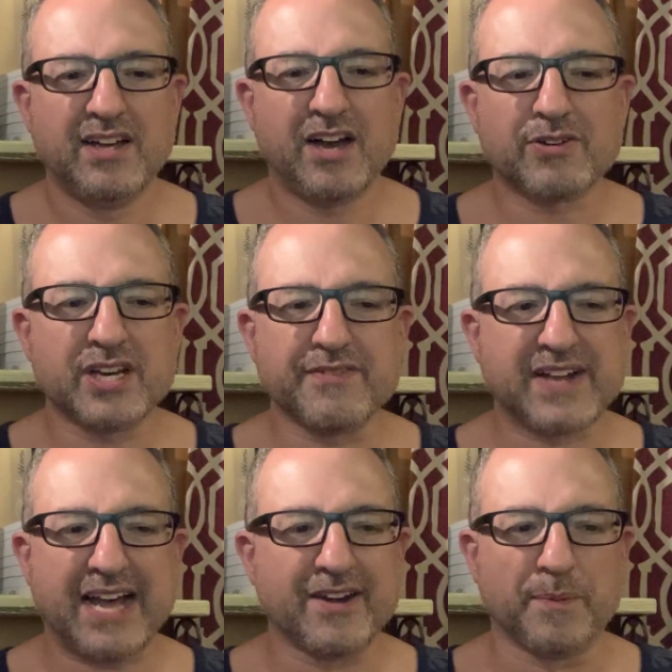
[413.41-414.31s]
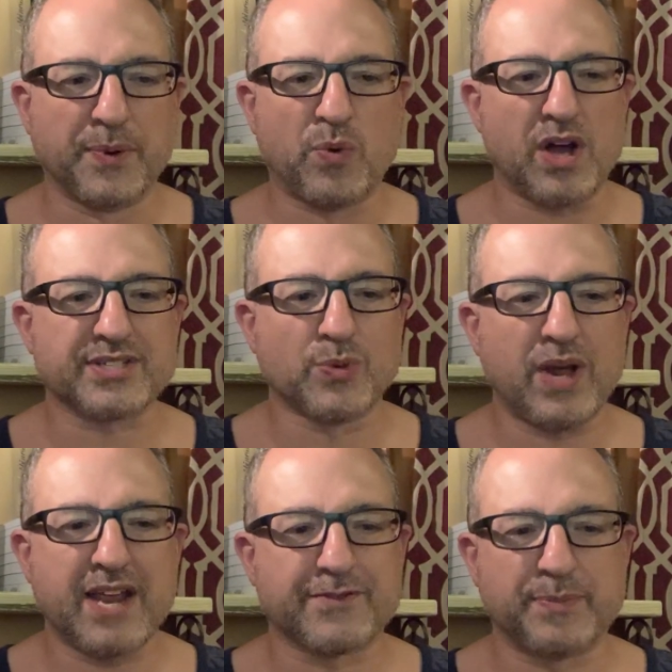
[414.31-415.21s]
How could he have gotten up and walked
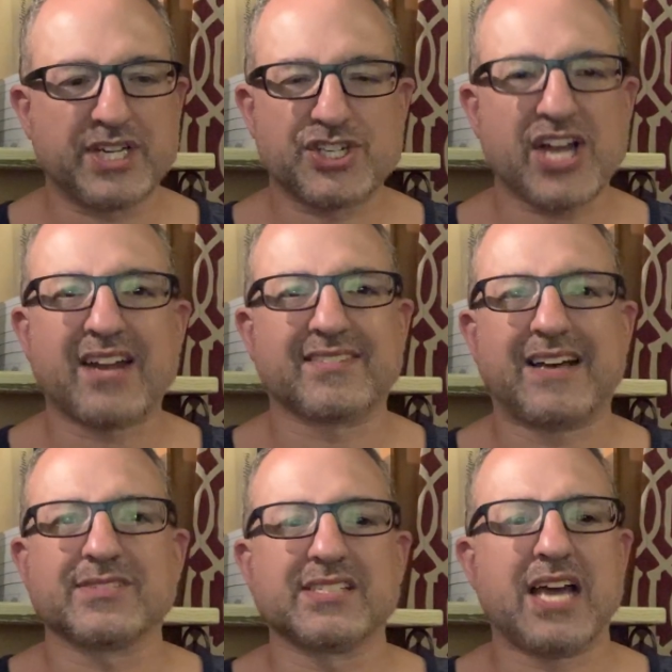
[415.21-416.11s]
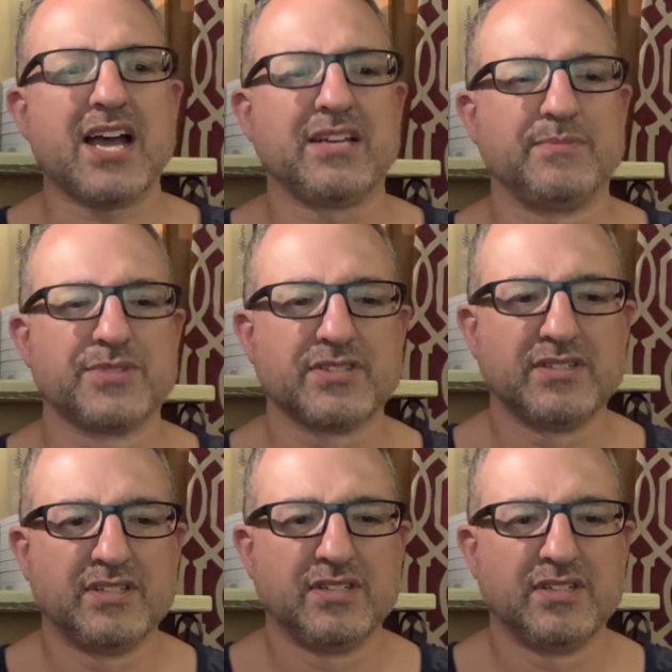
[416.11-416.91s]
away after being shot 1,000 times?